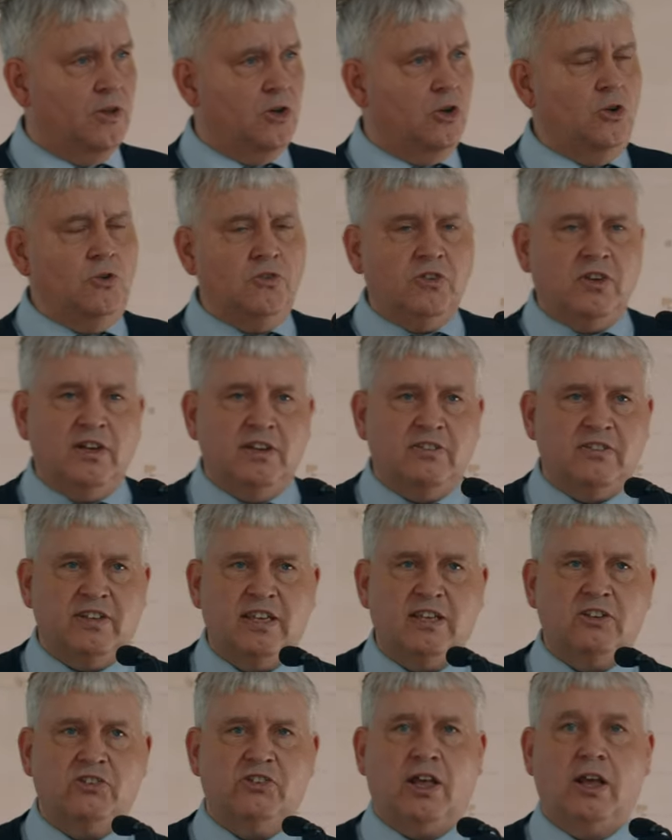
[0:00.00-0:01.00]
Who's going to
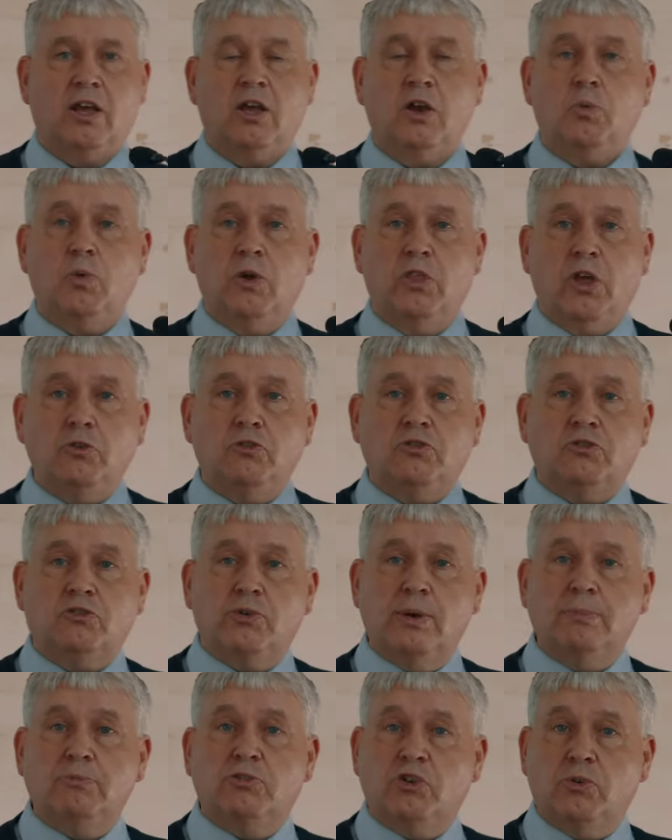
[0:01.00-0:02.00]
teach that? Well, those
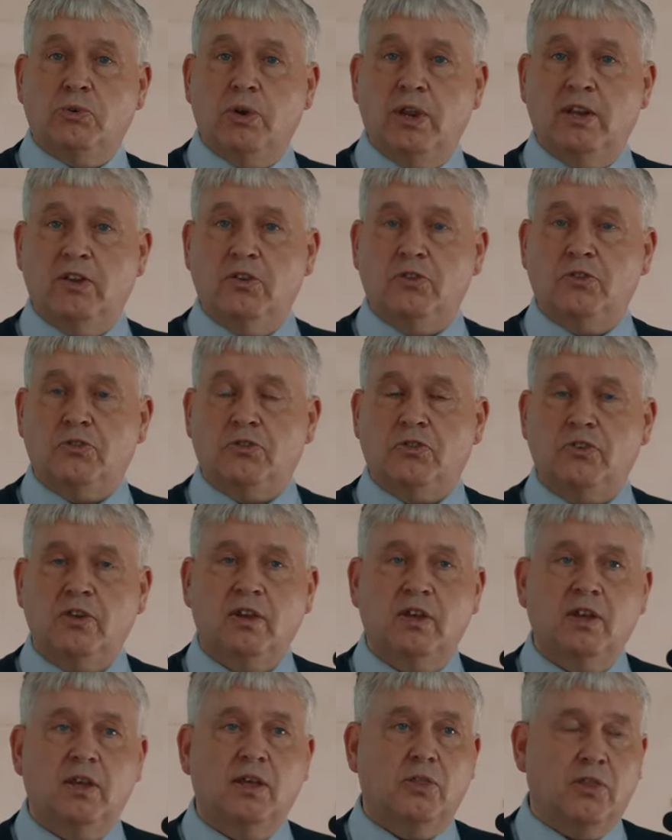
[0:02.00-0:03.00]
scripture readers,
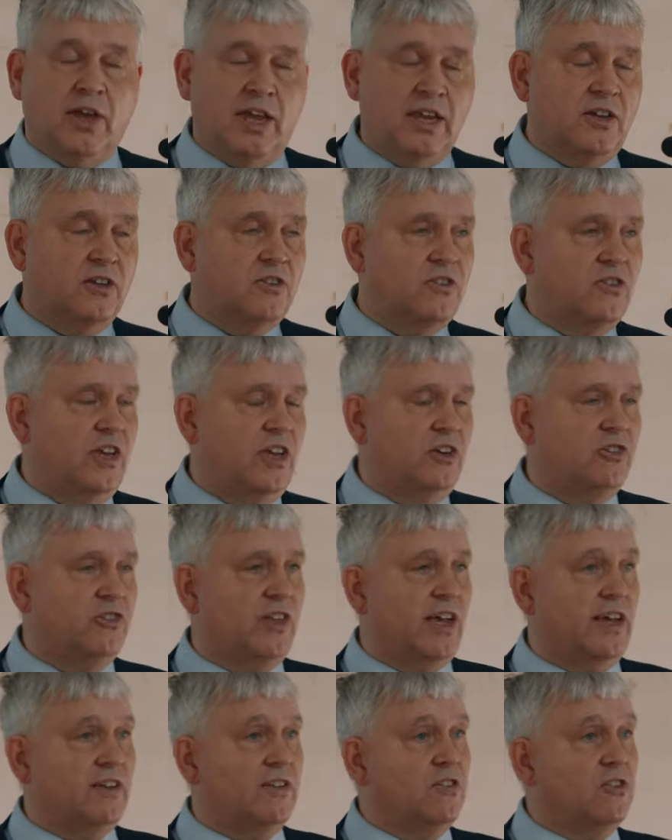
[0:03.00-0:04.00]
they could teach
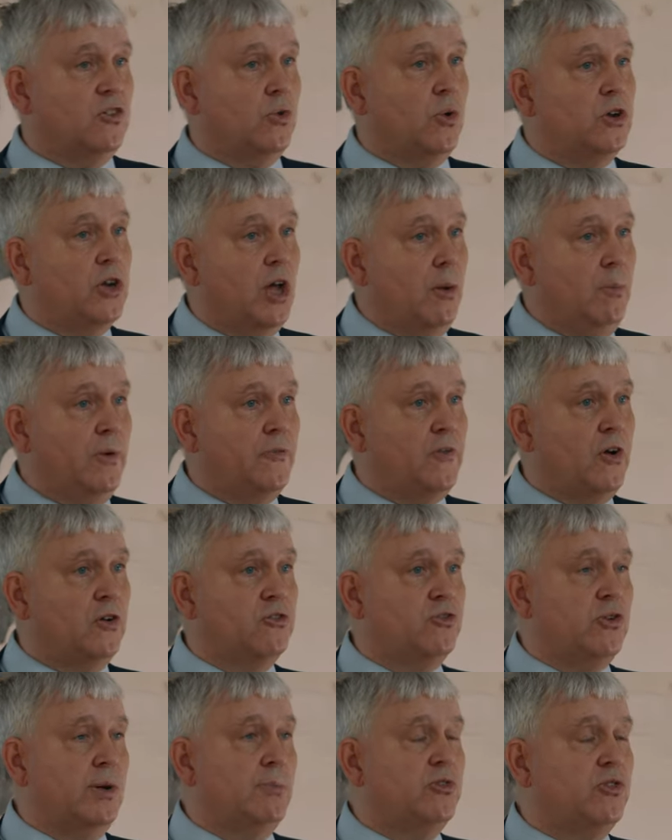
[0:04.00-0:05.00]
that. And so a number of our
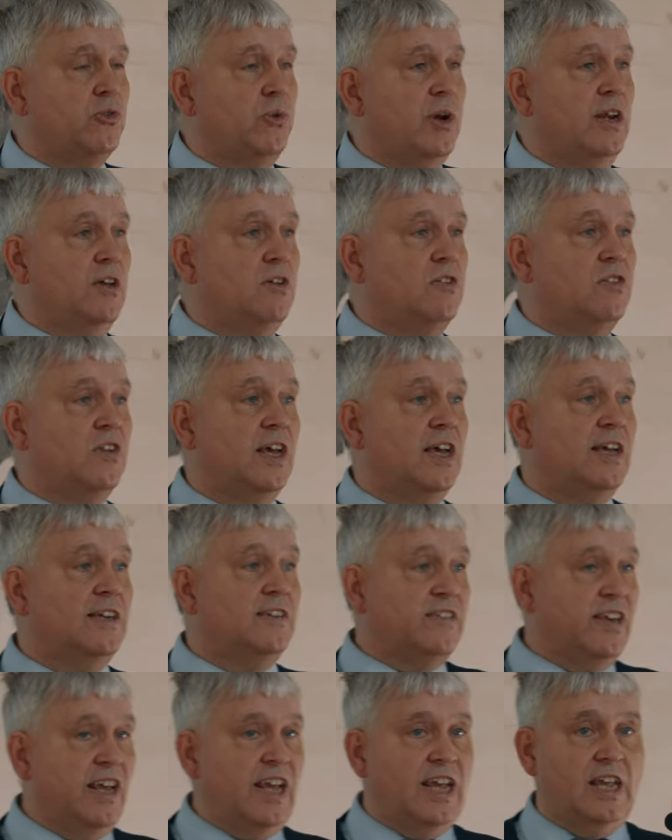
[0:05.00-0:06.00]
scripture readers
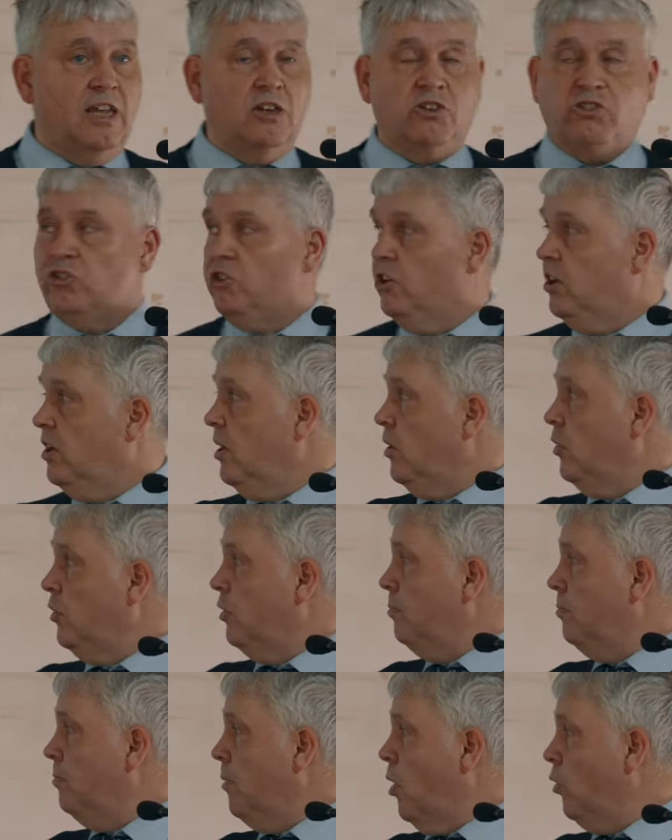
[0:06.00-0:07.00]
teach the
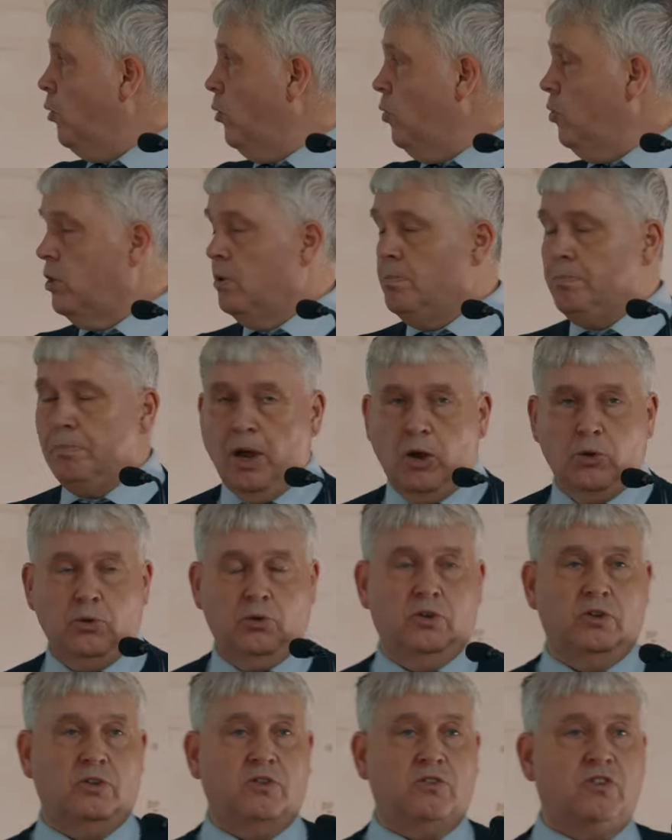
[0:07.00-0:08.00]
moral
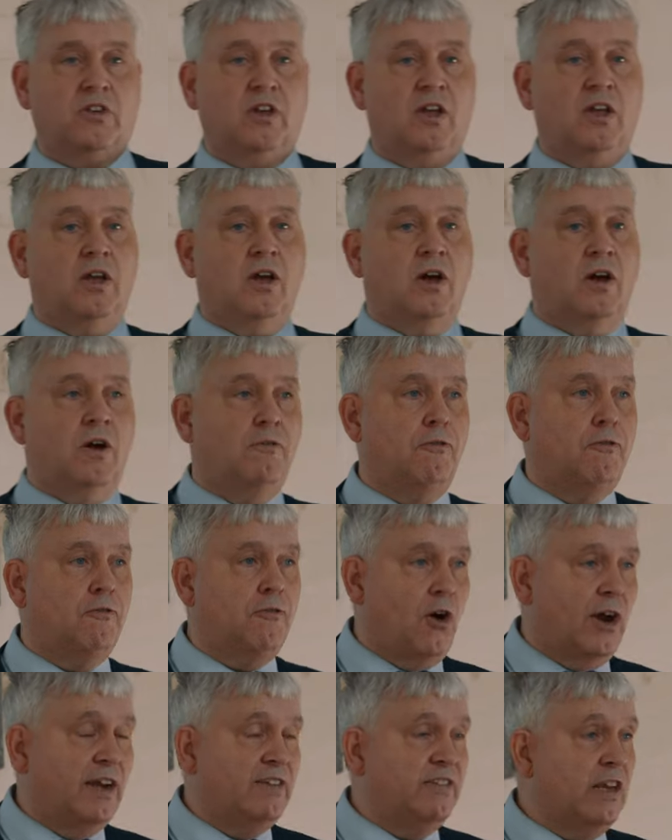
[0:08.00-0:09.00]
component of
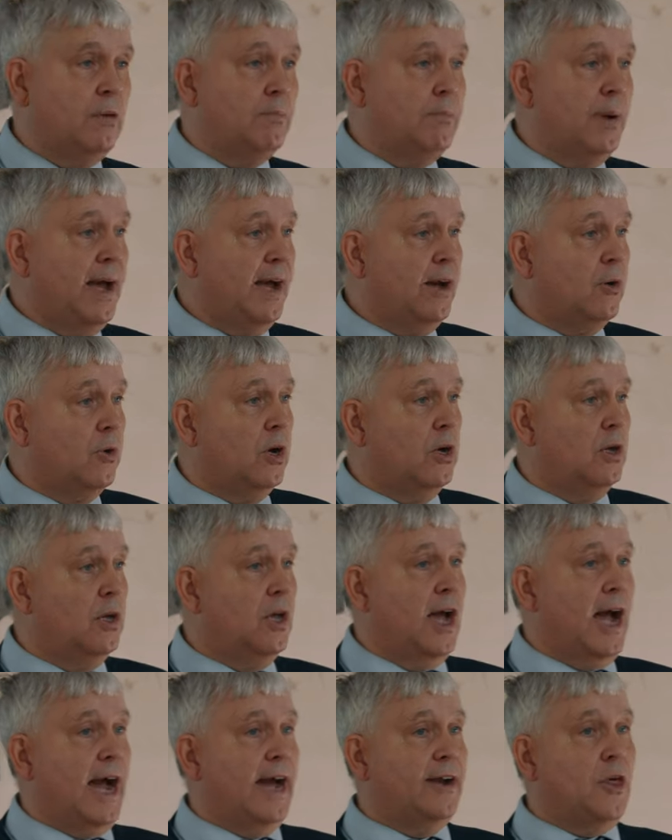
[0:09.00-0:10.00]
fighting power
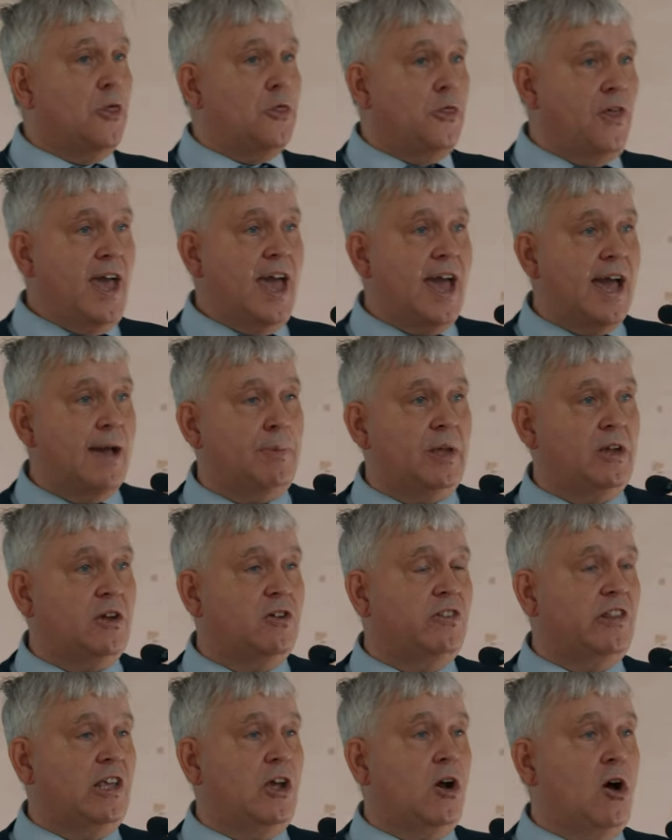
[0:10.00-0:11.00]
and are there
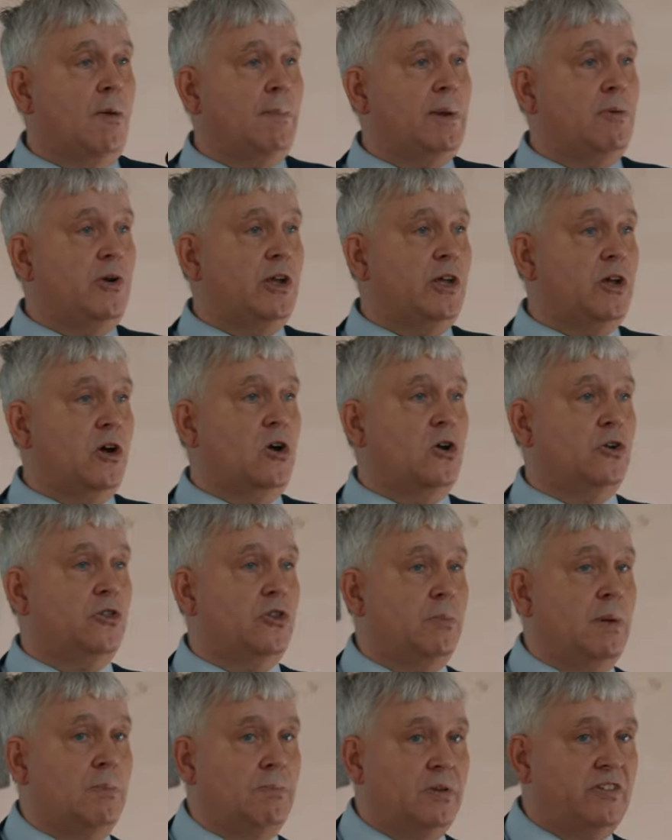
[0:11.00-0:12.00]
because the army regard
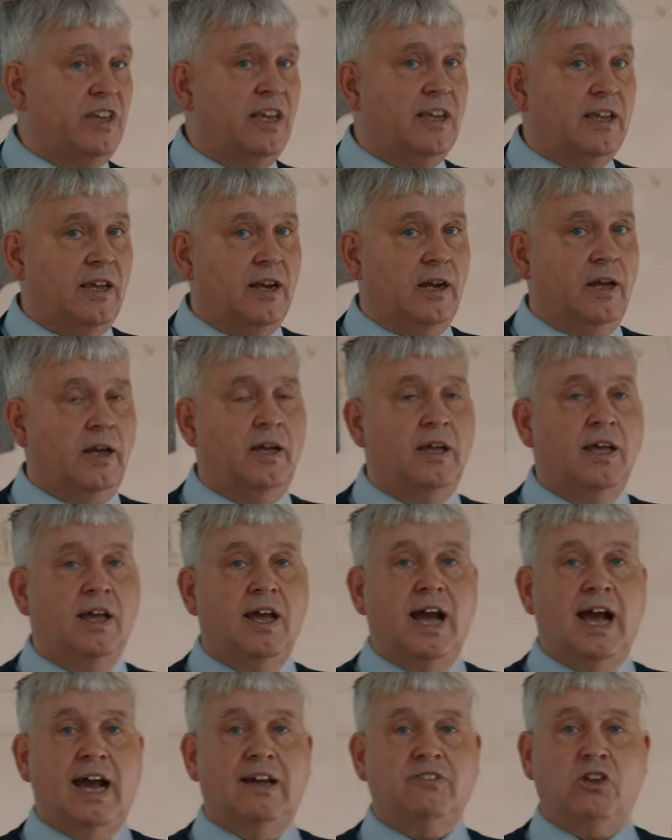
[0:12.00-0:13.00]
them in particular
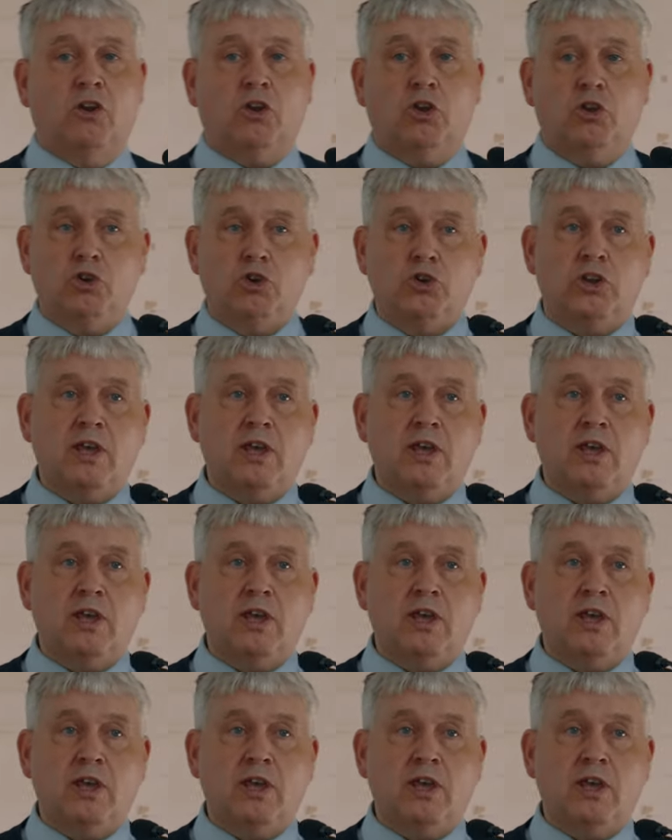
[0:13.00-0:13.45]
as a good